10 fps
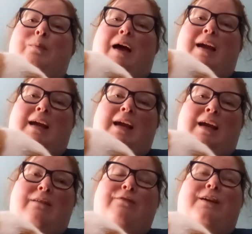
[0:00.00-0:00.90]

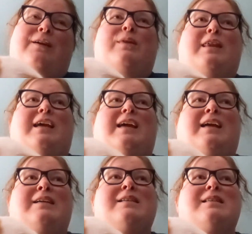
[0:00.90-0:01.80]
buying a few
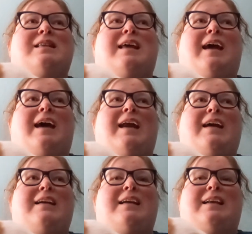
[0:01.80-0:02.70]
things that
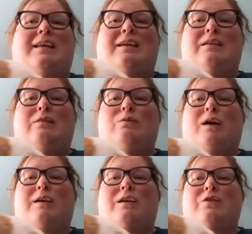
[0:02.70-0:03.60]
I did
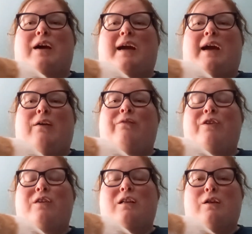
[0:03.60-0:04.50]
want to try out
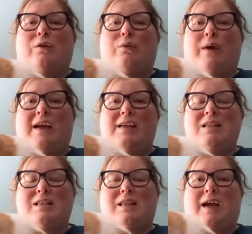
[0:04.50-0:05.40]
for the low
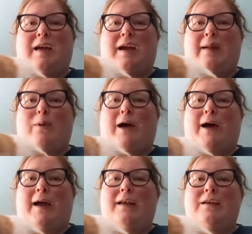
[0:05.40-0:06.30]
waste. Like, I
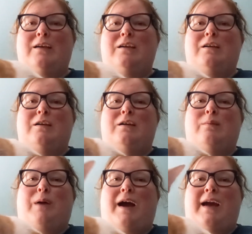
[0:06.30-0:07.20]
bought
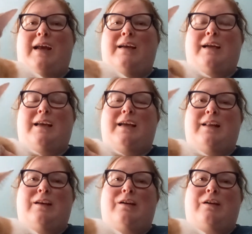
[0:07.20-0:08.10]
pine kitty
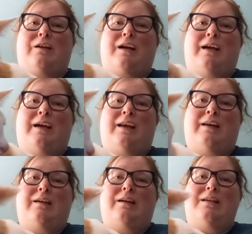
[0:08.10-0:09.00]
litter
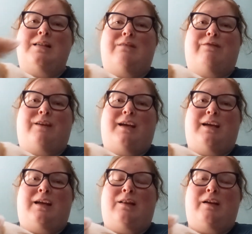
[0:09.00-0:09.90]
and a
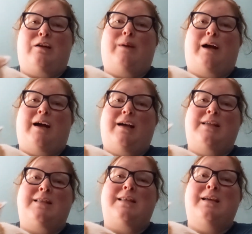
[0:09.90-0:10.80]
sifting litter
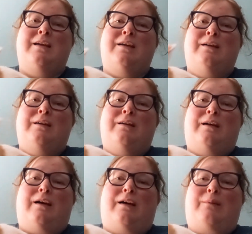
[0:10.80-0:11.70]
box
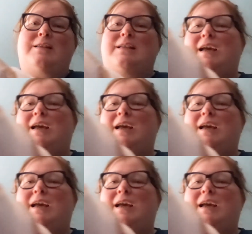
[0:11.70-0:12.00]
because